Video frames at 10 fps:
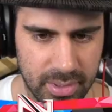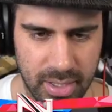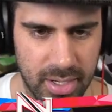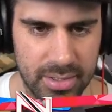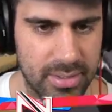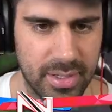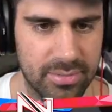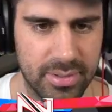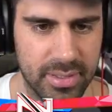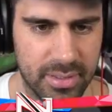our iron and
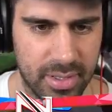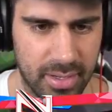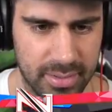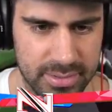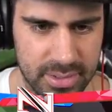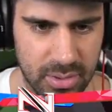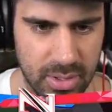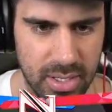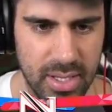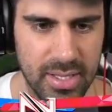everything. All right, let's go
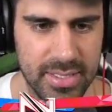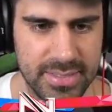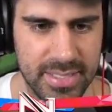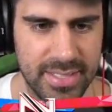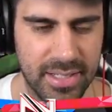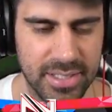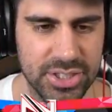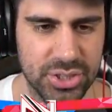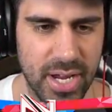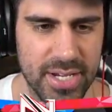uh let's head down. Let's
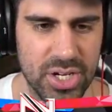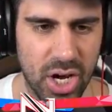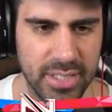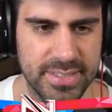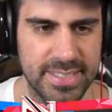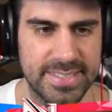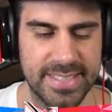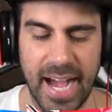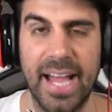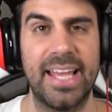try not to
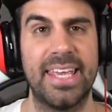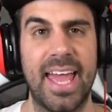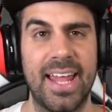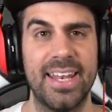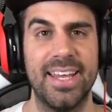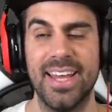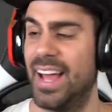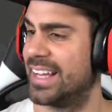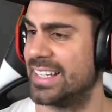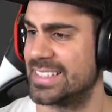die again
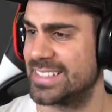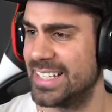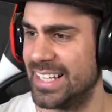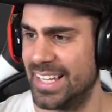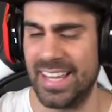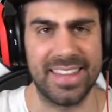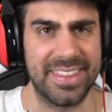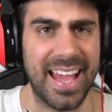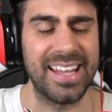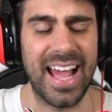cuz
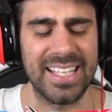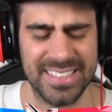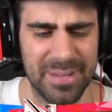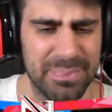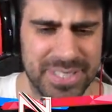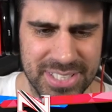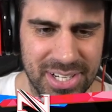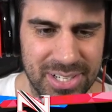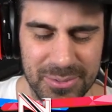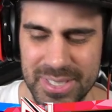that last
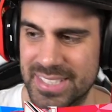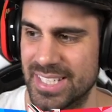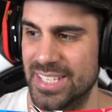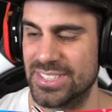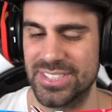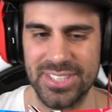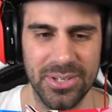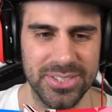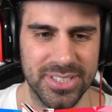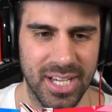episode was so
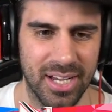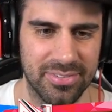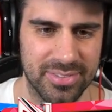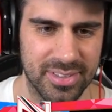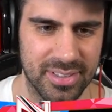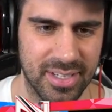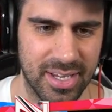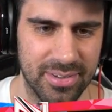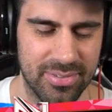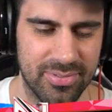scuffed. All right, how
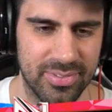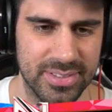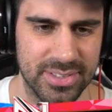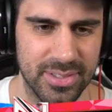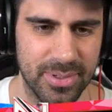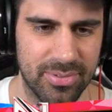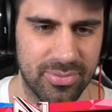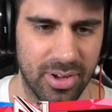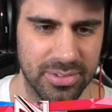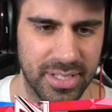do I? is there any way to
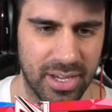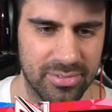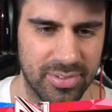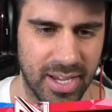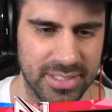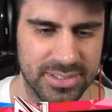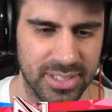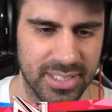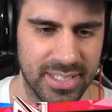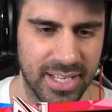fall down faster?
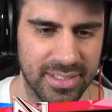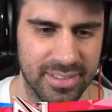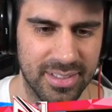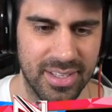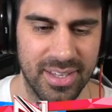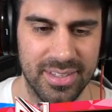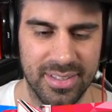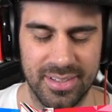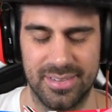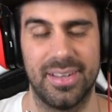Like can I All
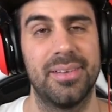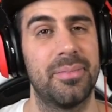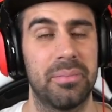right